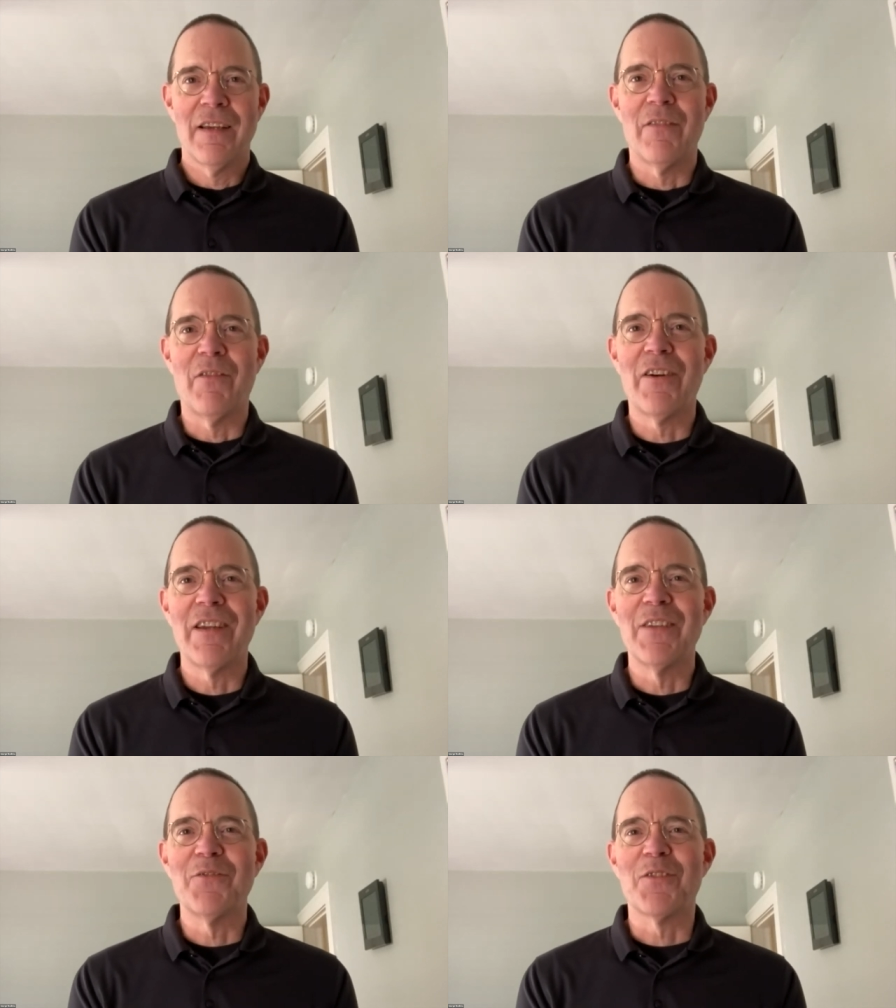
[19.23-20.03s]
a
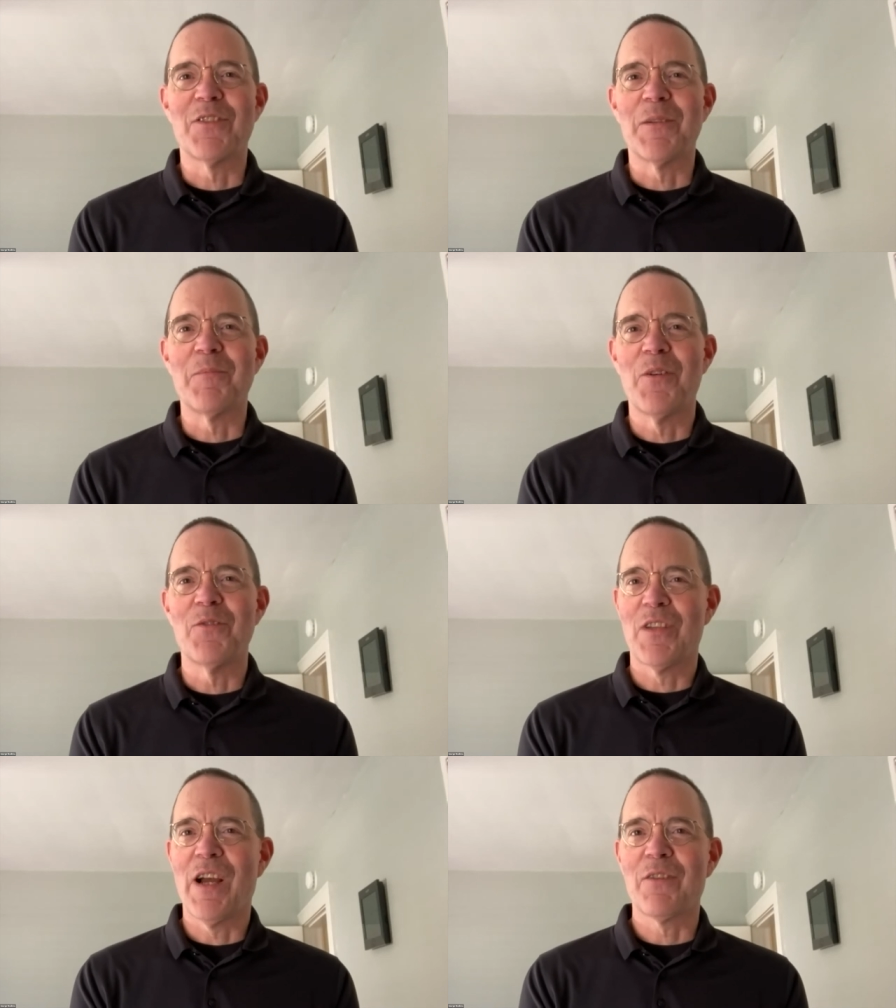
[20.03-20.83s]
very interesting
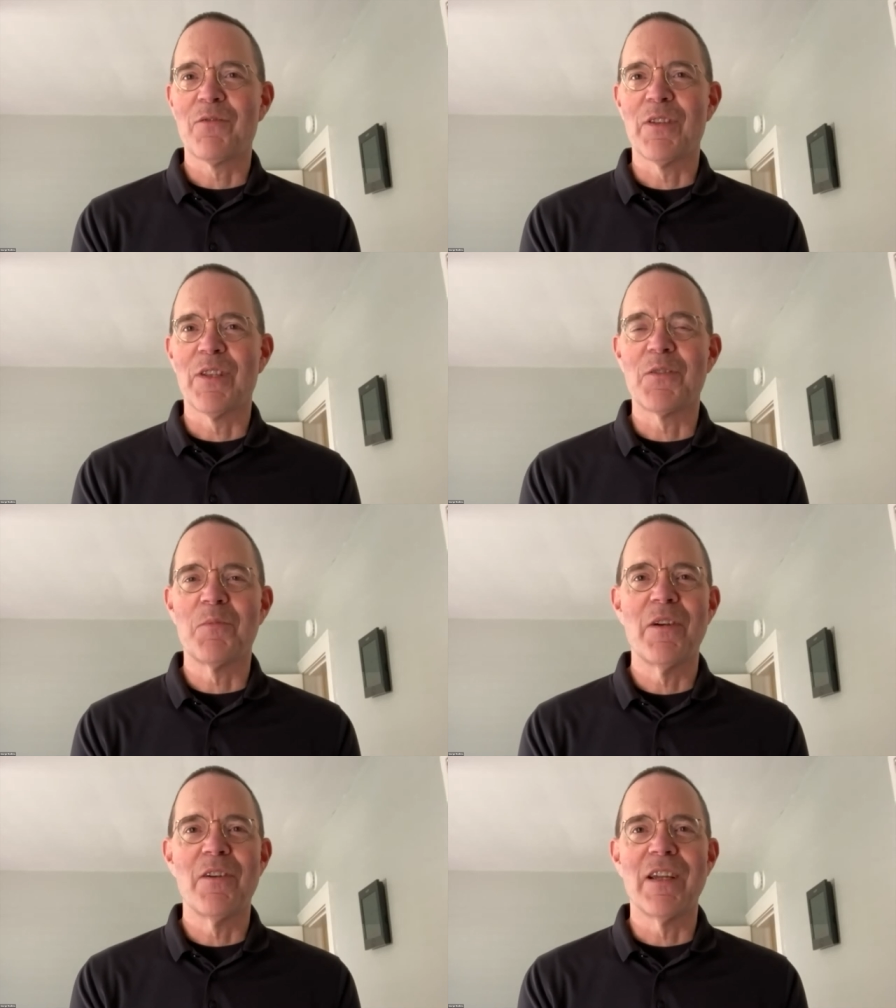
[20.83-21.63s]
postdoctoral
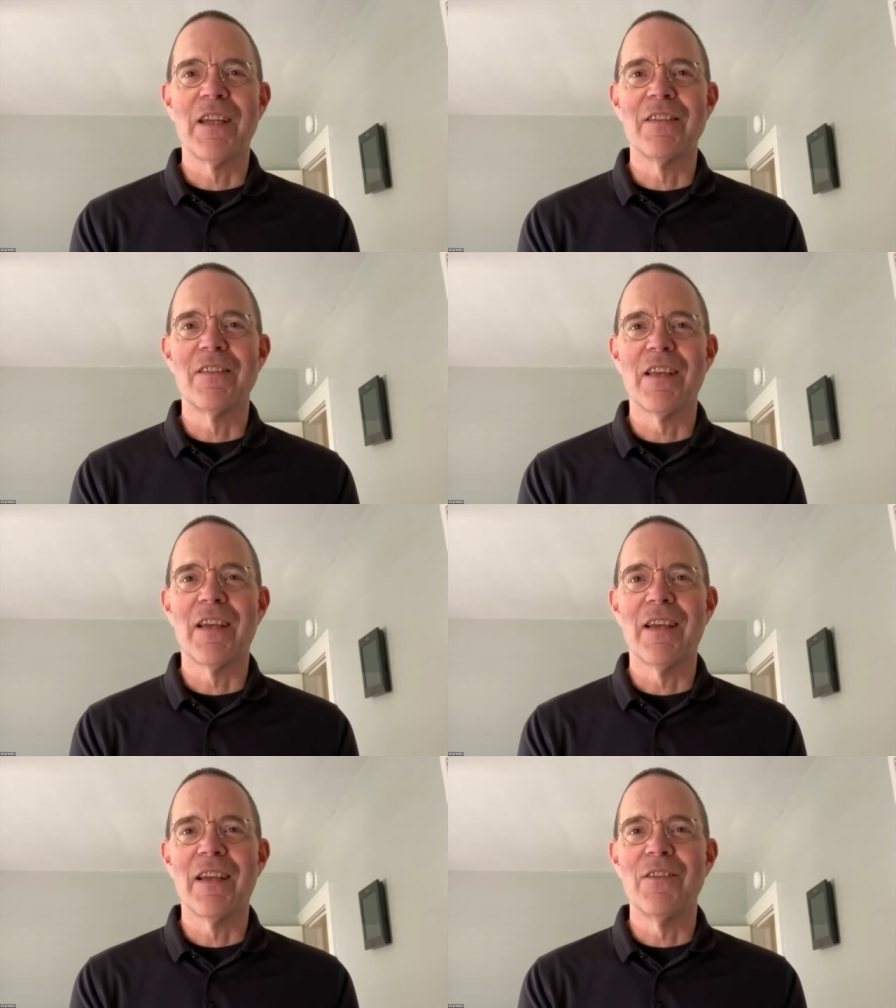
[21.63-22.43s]
experience
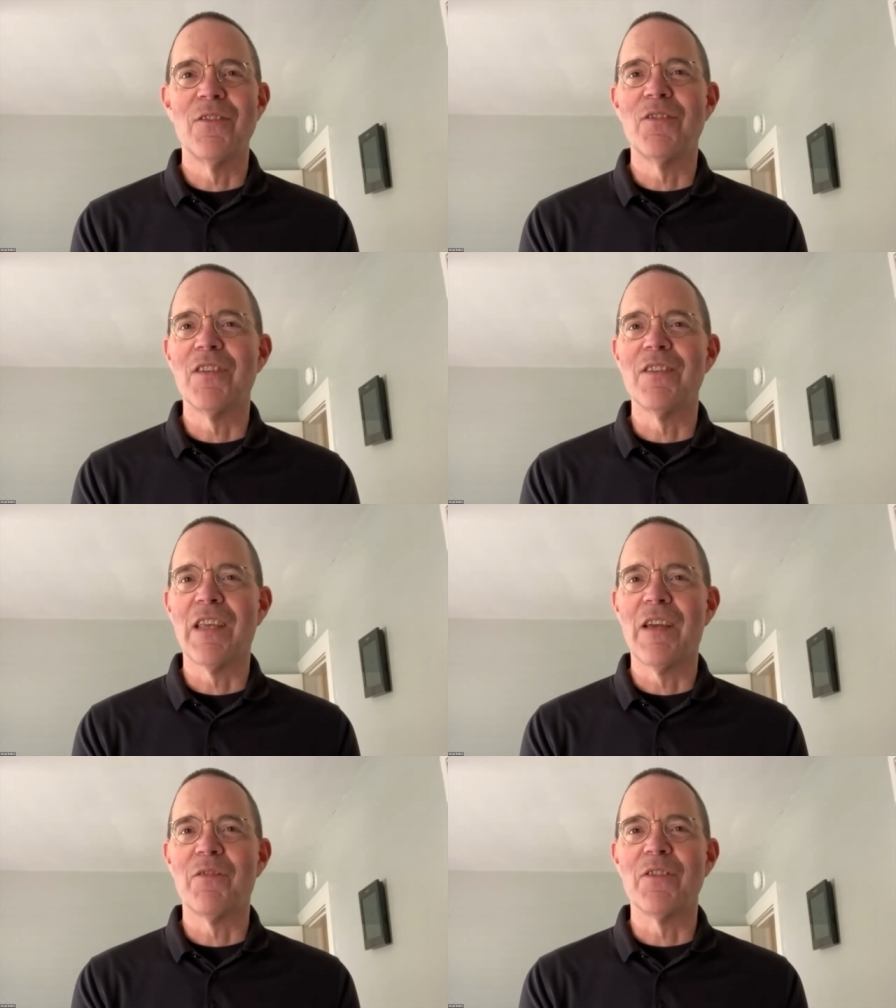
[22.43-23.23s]
at UC
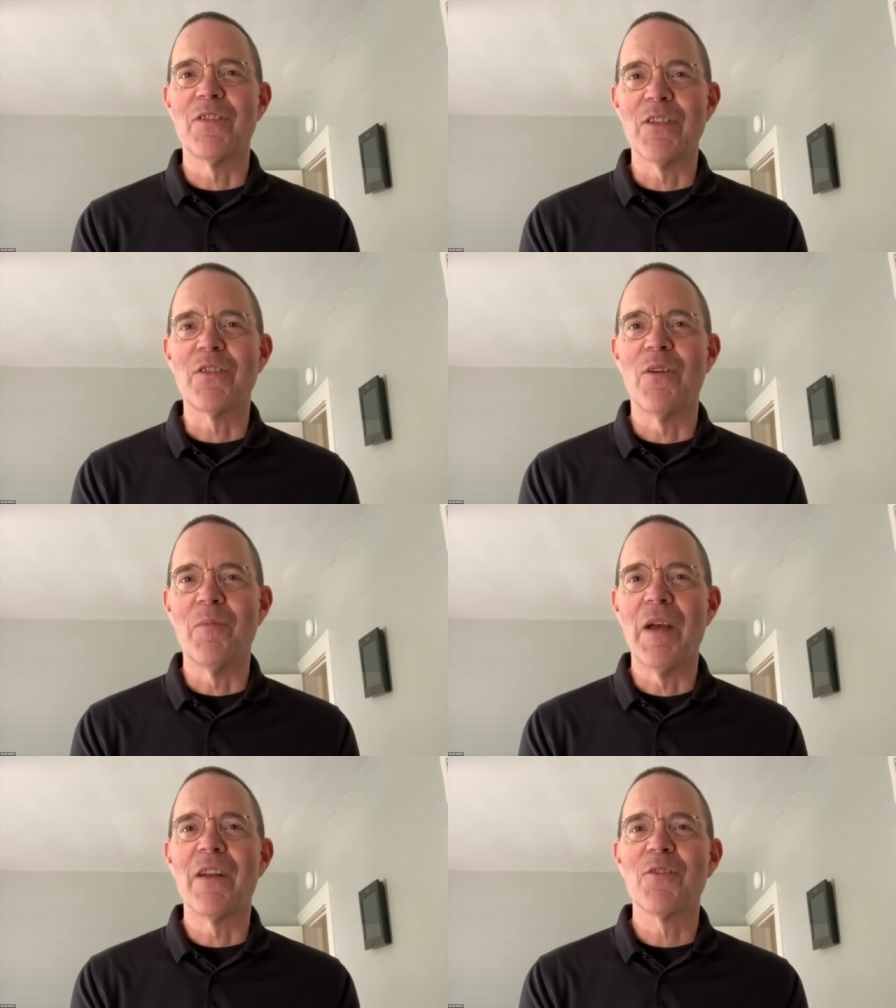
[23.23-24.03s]
San Francisco
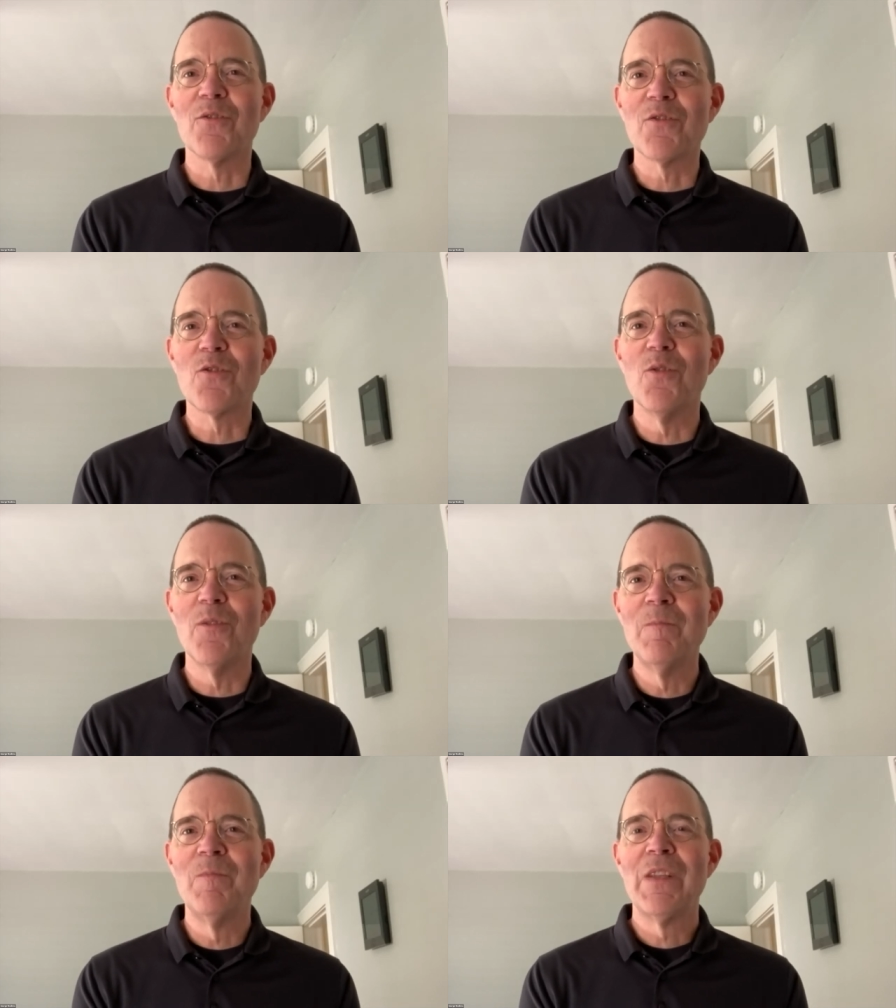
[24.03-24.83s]
Medical
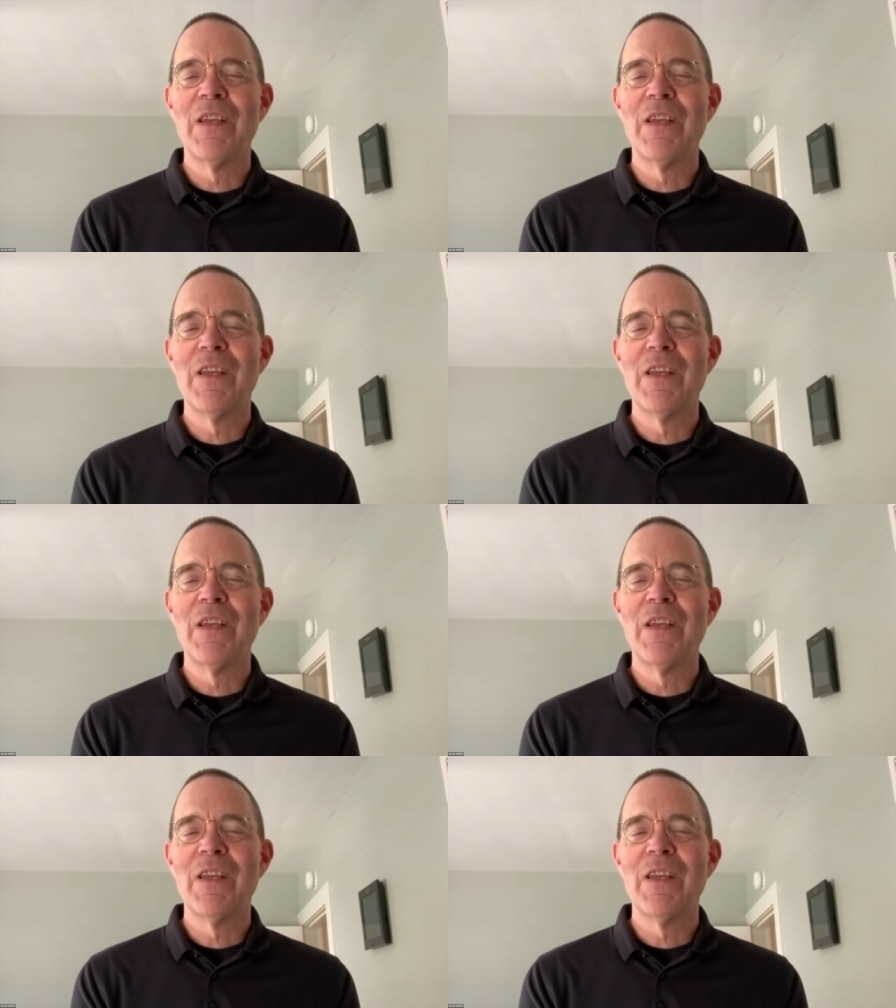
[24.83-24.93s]
School,